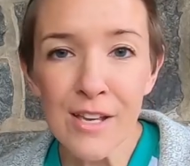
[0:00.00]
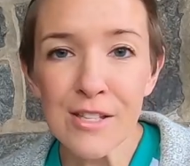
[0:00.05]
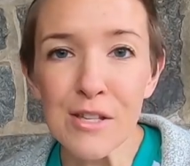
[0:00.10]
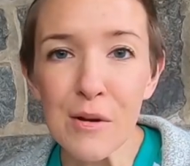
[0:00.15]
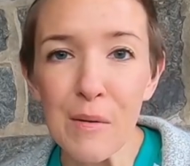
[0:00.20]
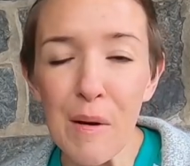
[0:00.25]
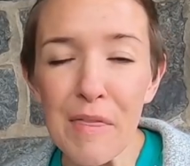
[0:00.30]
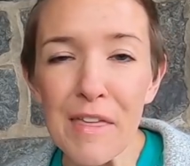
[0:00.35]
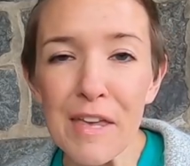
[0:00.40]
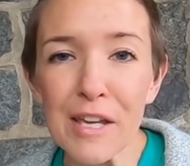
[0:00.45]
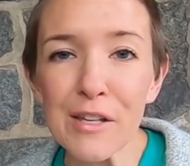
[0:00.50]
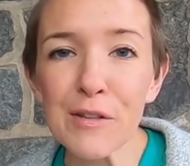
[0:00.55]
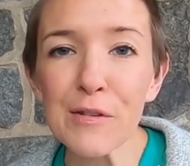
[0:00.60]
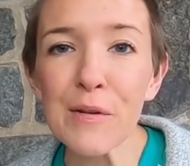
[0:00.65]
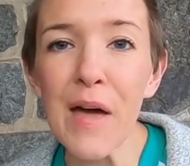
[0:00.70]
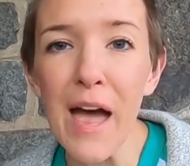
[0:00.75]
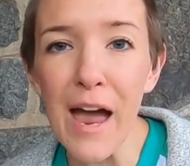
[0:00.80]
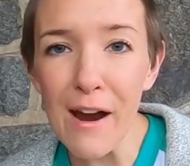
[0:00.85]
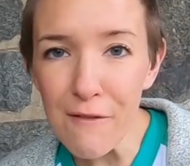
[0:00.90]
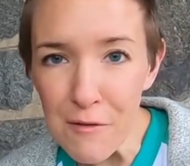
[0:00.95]
So thank you
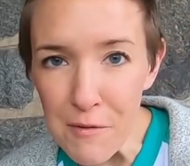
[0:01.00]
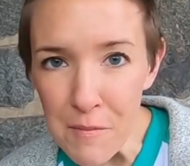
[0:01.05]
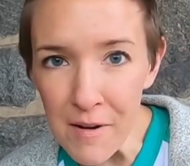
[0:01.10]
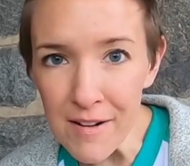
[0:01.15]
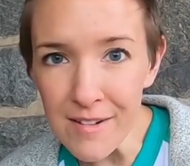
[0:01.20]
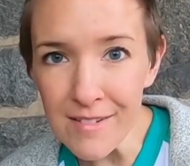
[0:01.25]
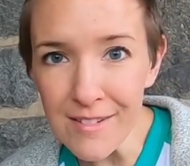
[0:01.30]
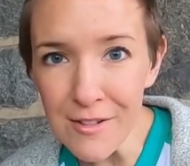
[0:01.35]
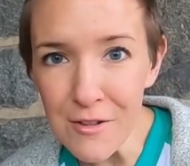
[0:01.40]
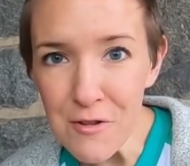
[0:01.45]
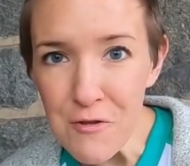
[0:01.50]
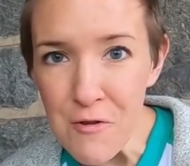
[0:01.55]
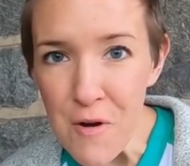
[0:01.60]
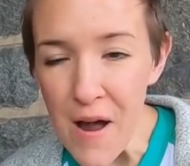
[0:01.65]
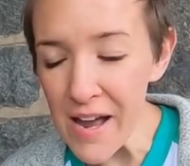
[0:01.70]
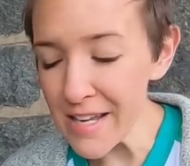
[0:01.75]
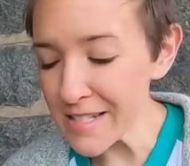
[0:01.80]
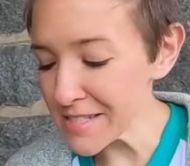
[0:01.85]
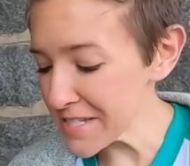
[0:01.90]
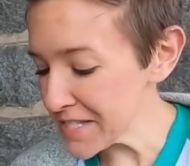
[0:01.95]
to everyone who
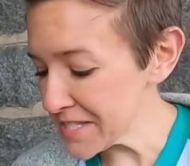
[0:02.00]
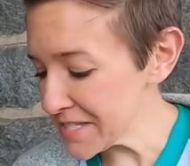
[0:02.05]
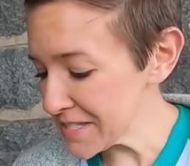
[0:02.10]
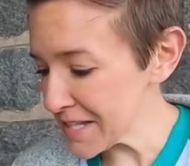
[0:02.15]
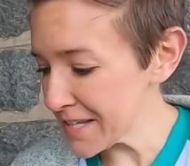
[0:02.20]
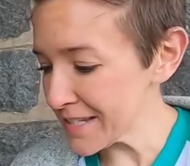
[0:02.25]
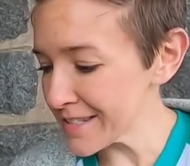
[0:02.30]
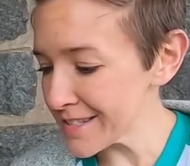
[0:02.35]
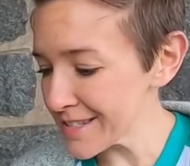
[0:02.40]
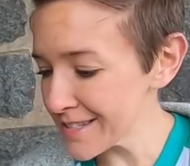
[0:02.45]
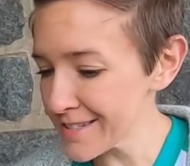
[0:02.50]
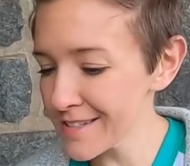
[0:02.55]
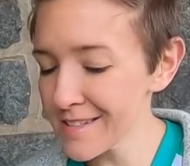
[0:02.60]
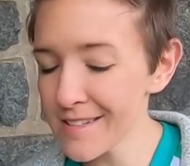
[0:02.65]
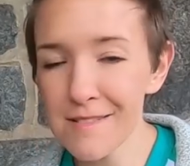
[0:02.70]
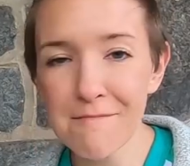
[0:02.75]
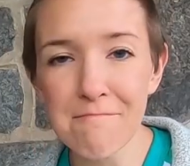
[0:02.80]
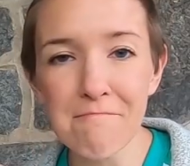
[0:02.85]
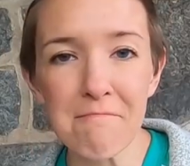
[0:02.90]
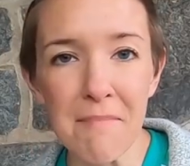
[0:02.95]
has sent
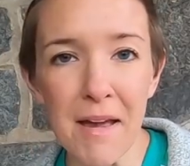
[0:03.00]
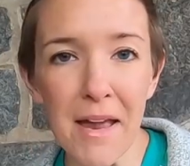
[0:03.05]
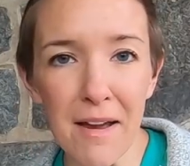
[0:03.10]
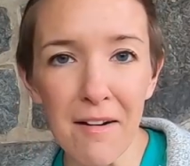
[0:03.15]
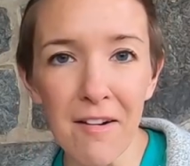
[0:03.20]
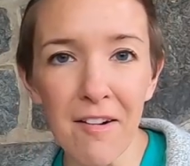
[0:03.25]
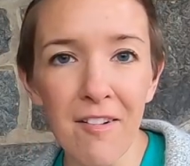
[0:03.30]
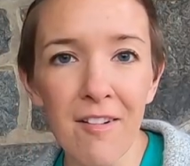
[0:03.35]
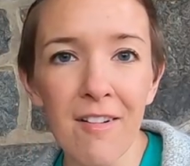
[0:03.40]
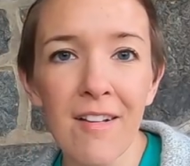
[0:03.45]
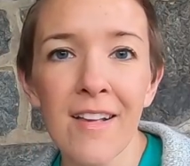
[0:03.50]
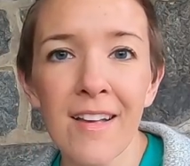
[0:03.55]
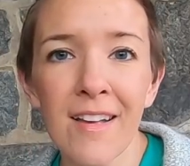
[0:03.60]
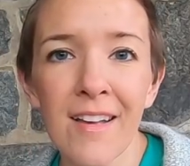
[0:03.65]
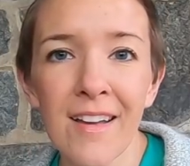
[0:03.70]
mail.